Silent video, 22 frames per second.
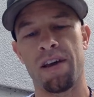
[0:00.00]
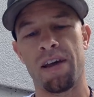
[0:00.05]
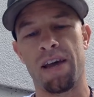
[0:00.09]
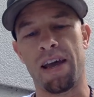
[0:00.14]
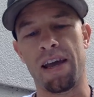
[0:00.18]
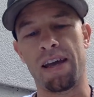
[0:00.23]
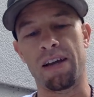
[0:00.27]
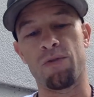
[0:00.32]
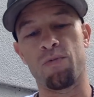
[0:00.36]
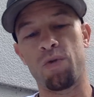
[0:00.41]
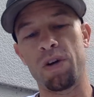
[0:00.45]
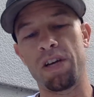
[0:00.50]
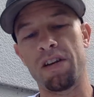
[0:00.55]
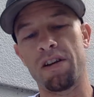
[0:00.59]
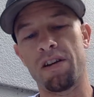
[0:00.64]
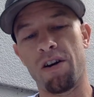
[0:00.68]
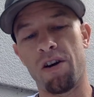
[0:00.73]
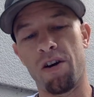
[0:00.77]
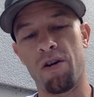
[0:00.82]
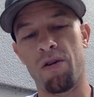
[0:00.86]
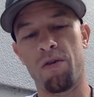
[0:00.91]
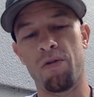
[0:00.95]
And we
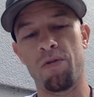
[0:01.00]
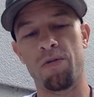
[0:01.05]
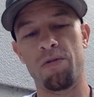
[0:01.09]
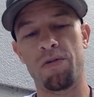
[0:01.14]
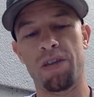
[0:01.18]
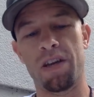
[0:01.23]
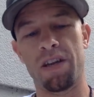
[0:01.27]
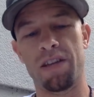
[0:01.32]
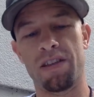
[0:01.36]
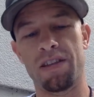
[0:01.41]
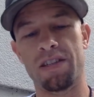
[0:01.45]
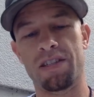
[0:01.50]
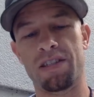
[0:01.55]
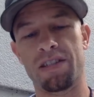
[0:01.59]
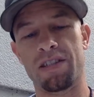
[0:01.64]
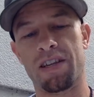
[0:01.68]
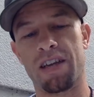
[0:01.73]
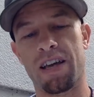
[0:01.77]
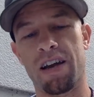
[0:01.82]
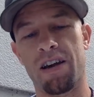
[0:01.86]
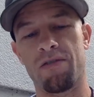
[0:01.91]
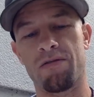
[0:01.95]
know that this
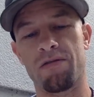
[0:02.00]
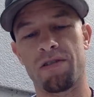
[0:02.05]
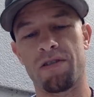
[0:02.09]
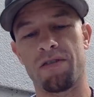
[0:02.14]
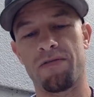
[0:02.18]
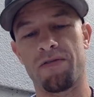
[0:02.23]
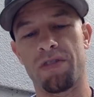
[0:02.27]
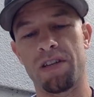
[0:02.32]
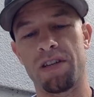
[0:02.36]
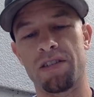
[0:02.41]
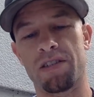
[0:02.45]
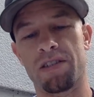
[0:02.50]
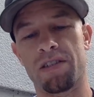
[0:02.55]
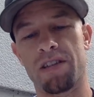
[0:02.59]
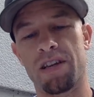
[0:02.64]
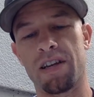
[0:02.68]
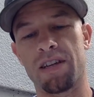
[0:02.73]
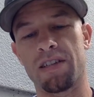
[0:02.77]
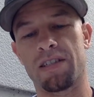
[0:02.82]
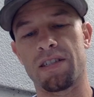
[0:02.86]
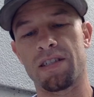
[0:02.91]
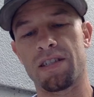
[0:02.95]
account of these
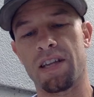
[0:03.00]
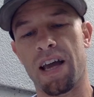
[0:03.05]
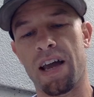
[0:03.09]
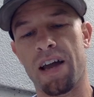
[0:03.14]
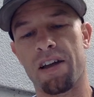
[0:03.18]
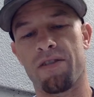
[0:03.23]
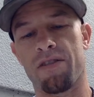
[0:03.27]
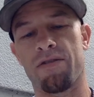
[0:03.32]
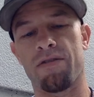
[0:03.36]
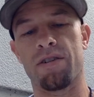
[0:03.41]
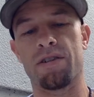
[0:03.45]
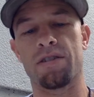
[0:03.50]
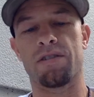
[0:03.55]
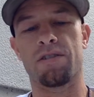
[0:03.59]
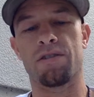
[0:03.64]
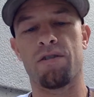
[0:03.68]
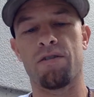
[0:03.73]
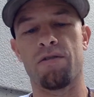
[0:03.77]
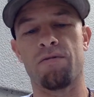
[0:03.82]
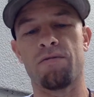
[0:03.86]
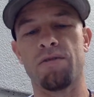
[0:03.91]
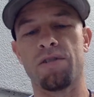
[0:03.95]
things is accurate."
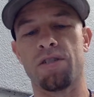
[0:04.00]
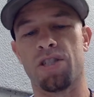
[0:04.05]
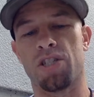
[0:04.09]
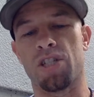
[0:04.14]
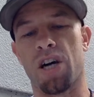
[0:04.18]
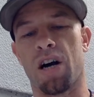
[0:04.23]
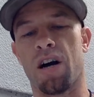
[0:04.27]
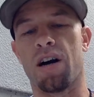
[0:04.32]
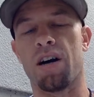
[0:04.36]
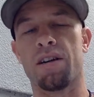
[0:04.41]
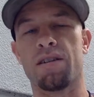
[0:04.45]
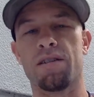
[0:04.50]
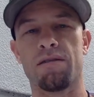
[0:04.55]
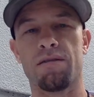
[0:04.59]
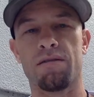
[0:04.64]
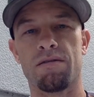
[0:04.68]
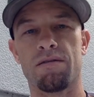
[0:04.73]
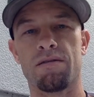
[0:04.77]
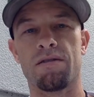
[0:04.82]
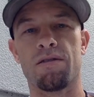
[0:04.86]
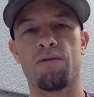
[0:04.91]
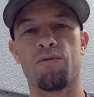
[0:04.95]
So John,
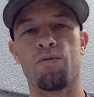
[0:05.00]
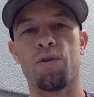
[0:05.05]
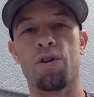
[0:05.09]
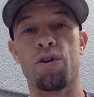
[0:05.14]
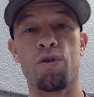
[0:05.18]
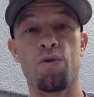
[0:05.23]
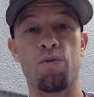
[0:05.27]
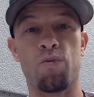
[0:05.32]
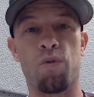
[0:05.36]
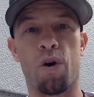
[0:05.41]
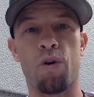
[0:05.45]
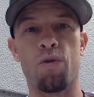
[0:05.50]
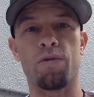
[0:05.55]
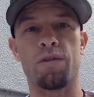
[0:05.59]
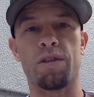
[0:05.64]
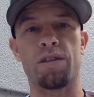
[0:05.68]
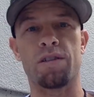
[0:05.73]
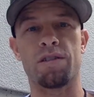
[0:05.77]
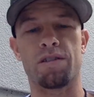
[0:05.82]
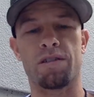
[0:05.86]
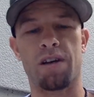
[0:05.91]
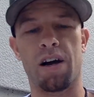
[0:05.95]
the one who wrote
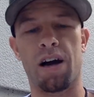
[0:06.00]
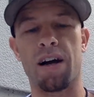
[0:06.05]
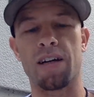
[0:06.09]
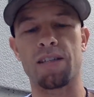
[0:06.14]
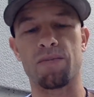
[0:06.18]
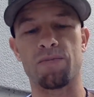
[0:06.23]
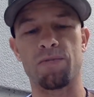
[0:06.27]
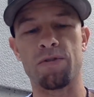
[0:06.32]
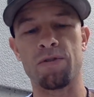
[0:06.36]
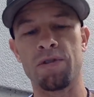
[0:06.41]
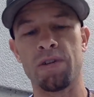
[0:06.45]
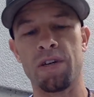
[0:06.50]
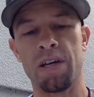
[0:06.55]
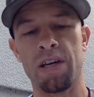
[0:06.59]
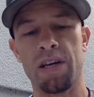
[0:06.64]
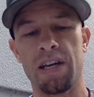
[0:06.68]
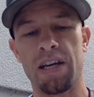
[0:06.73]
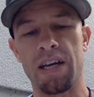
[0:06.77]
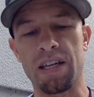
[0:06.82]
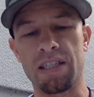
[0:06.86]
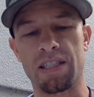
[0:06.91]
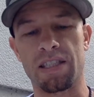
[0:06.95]
this gospel,
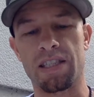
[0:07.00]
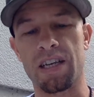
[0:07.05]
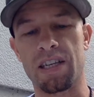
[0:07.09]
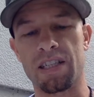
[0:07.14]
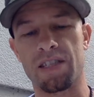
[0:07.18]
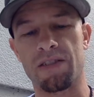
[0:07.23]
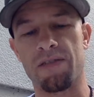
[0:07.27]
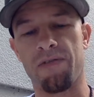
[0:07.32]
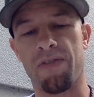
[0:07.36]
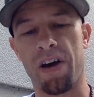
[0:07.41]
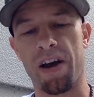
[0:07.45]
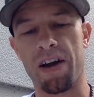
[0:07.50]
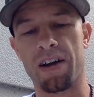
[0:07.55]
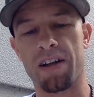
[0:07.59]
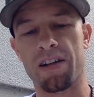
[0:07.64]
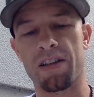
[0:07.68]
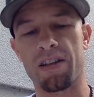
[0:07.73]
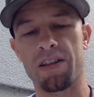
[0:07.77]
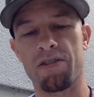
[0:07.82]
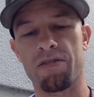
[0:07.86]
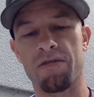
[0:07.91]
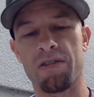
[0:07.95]
is testifying
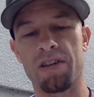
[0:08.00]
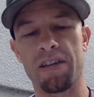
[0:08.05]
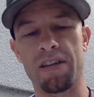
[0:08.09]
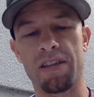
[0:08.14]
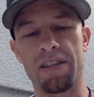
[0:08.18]
clearly